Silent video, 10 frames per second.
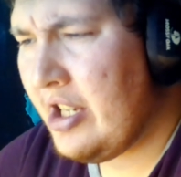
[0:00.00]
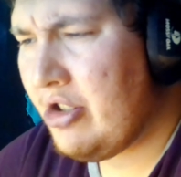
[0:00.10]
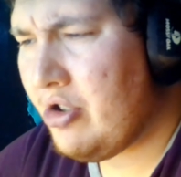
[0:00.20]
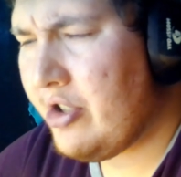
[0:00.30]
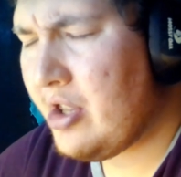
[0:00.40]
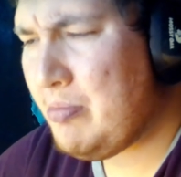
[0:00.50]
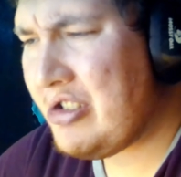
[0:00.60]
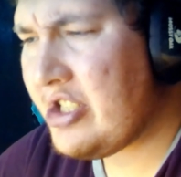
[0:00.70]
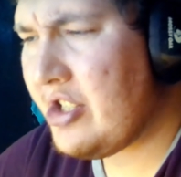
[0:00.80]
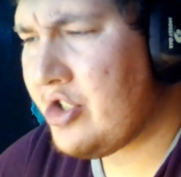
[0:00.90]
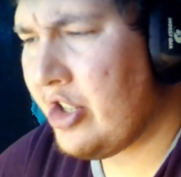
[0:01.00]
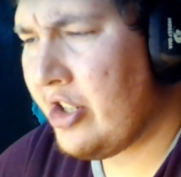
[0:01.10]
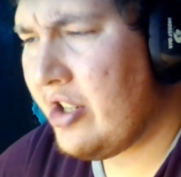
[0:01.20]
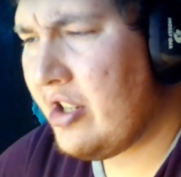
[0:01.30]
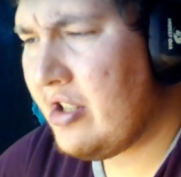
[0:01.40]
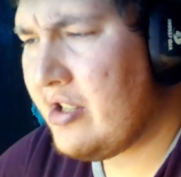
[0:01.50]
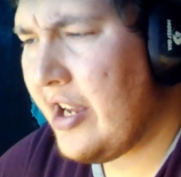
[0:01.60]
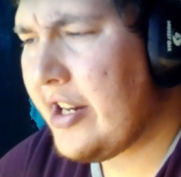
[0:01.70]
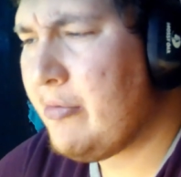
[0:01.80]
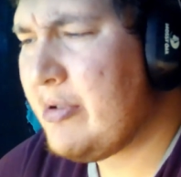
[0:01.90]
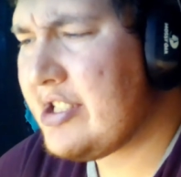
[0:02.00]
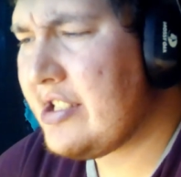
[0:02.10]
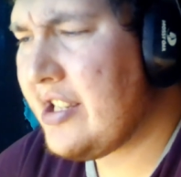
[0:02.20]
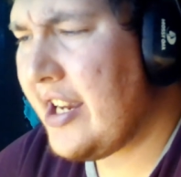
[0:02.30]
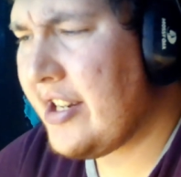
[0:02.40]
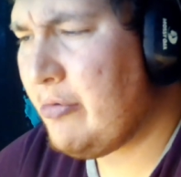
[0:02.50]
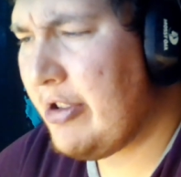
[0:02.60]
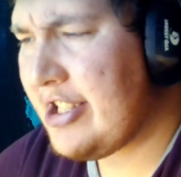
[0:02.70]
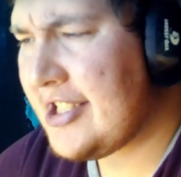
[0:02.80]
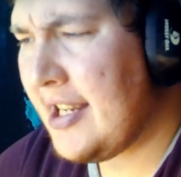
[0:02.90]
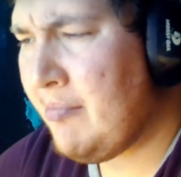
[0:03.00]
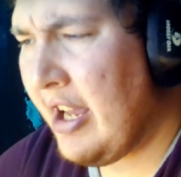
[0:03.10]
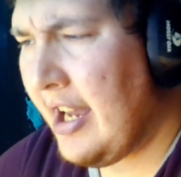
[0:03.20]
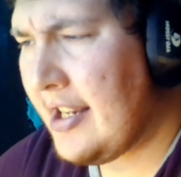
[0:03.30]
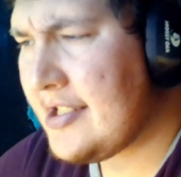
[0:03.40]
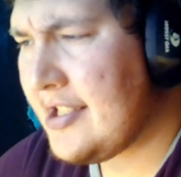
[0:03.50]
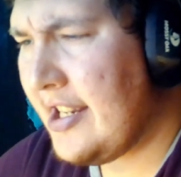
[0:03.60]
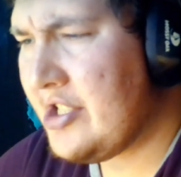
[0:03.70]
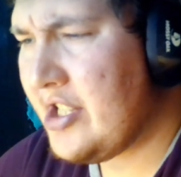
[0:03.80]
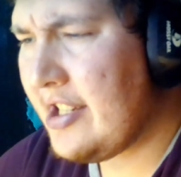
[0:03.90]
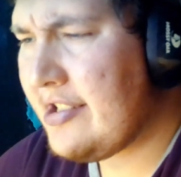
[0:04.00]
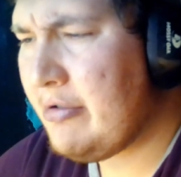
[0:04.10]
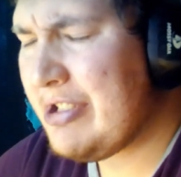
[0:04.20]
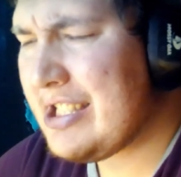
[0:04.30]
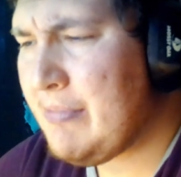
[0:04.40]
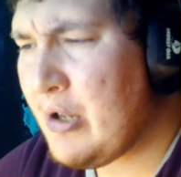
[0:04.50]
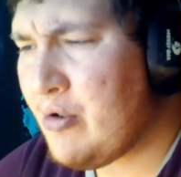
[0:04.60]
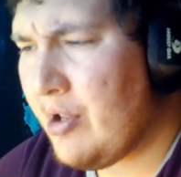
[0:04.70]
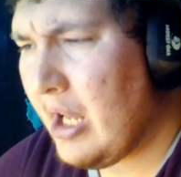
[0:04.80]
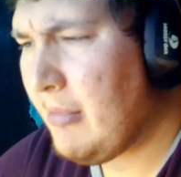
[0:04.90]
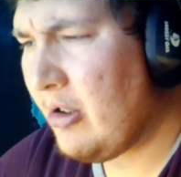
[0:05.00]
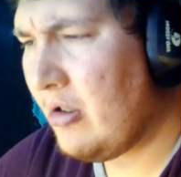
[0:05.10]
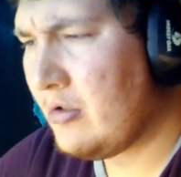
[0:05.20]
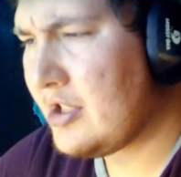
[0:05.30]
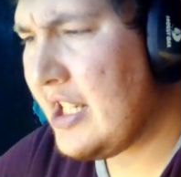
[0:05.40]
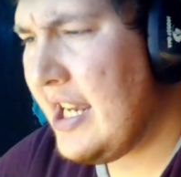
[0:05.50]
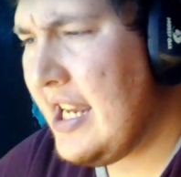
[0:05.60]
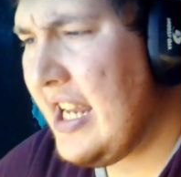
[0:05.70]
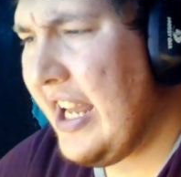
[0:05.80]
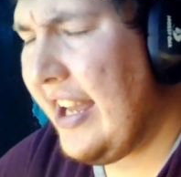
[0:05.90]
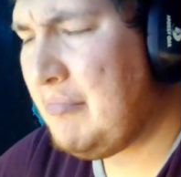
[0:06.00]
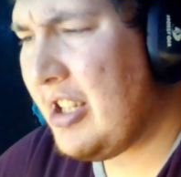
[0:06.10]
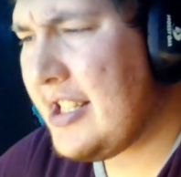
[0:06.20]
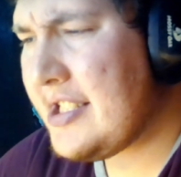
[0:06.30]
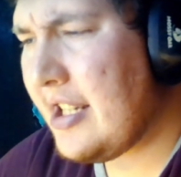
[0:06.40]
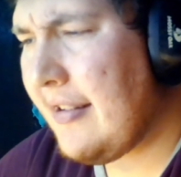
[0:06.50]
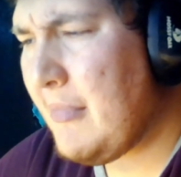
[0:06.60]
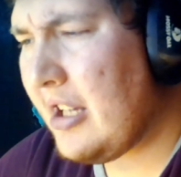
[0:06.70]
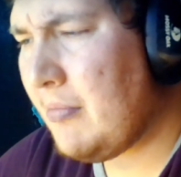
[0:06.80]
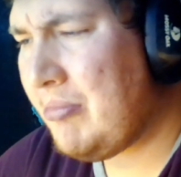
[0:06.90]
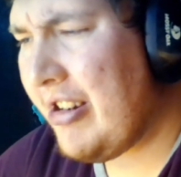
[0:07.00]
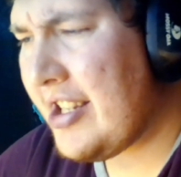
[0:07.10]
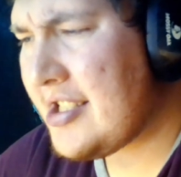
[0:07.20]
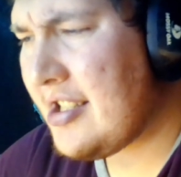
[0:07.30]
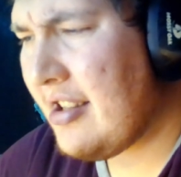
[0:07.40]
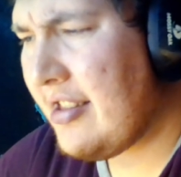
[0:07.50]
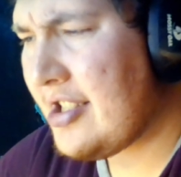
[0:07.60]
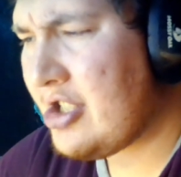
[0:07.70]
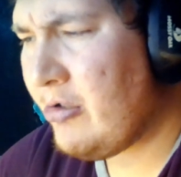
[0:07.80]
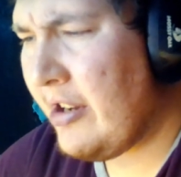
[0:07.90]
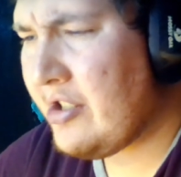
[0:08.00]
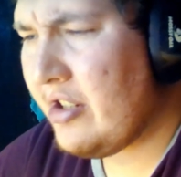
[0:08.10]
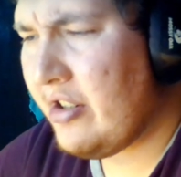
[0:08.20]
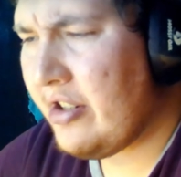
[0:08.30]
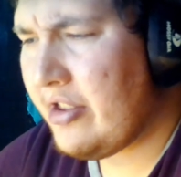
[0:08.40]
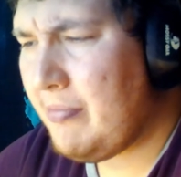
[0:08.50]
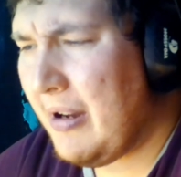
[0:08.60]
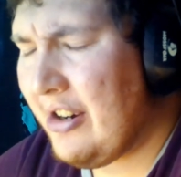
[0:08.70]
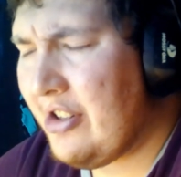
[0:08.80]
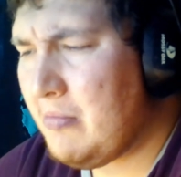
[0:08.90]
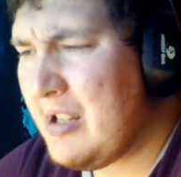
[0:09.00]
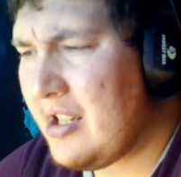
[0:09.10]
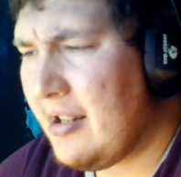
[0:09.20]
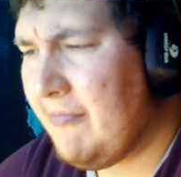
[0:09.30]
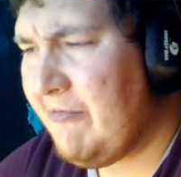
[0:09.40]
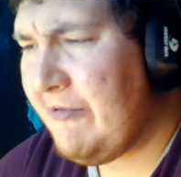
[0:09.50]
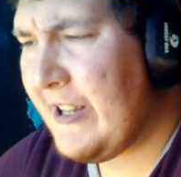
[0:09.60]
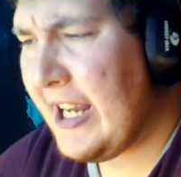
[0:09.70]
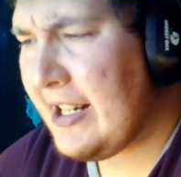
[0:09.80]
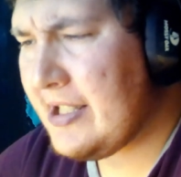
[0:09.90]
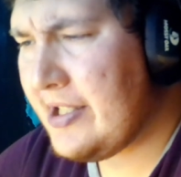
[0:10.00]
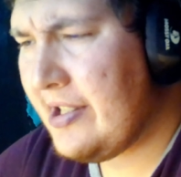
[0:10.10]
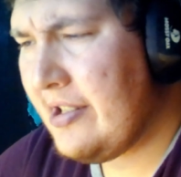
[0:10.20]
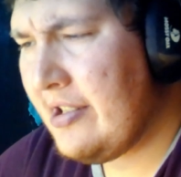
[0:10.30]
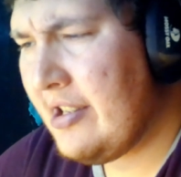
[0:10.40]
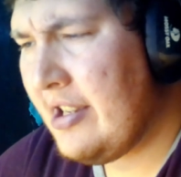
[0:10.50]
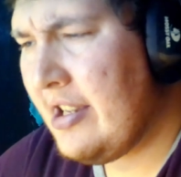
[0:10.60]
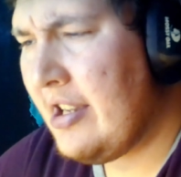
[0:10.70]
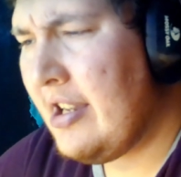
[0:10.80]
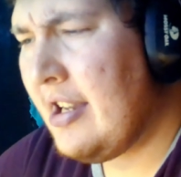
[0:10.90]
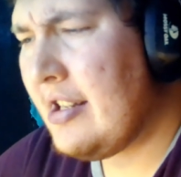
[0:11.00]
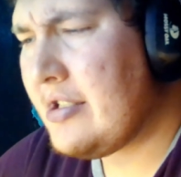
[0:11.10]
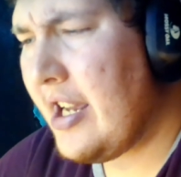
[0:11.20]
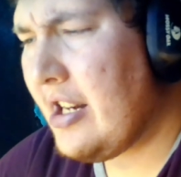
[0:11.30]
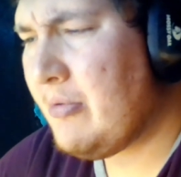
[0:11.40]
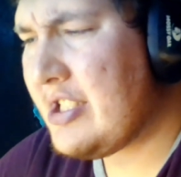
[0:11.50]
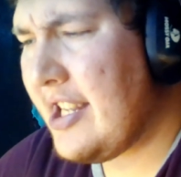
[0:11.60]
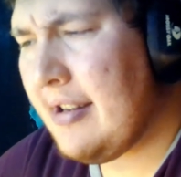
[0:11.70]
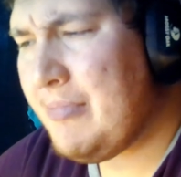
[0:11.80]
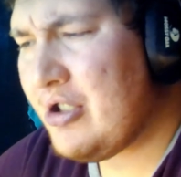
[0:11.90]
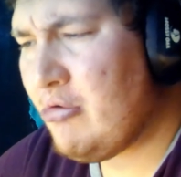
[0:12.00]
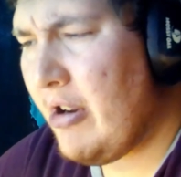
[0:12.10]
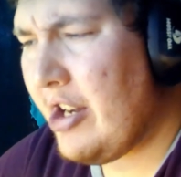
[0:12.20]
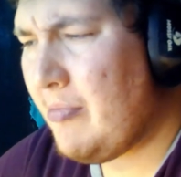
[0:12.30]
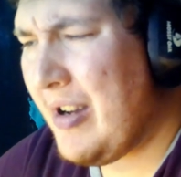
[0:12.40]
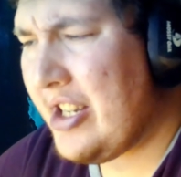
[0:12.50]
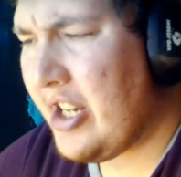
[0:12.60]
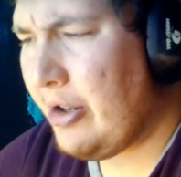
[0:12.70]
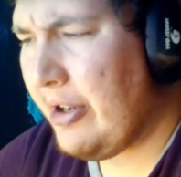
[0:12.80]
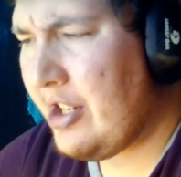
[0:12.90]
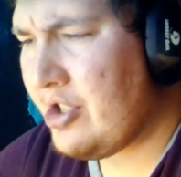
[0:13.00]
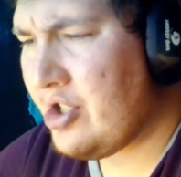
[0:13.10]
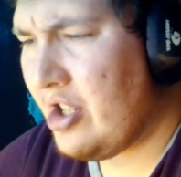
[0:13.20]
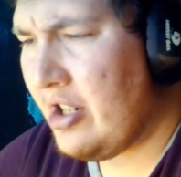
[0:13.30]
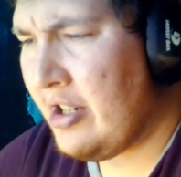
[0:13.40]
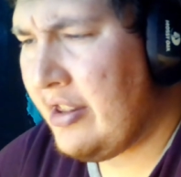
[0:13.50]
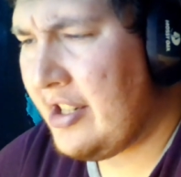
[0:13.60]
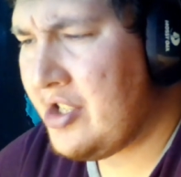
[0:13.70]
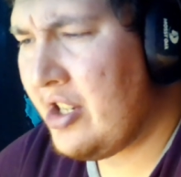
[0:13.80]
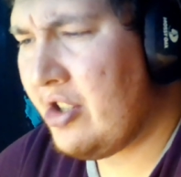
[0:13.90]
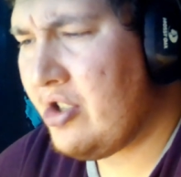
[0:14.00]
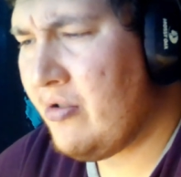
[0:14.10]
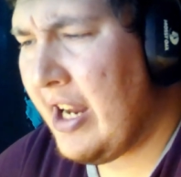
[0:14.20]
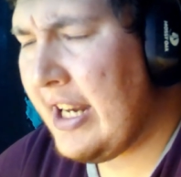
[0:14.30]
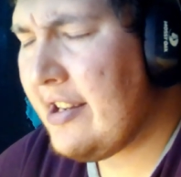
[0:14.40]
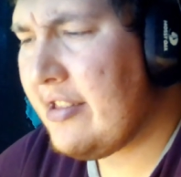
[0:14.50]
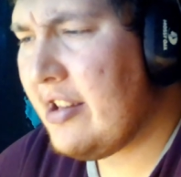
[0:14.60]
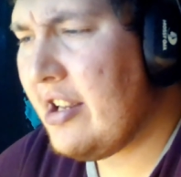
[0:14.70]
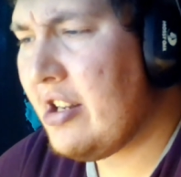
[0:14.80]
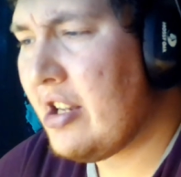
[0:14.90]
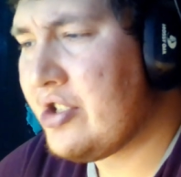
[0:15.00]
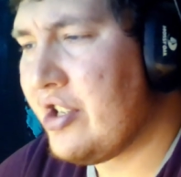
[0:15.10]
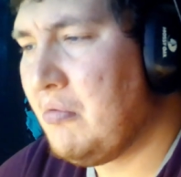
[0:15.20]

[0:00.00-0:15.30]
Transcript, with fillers: During the procedure, Dana was sedated with sleep gas, injected with special chemicals, and placed in a metal press, thus granting her the power to become flat. Dana was then persuaded by Tyranitar that she could do anything she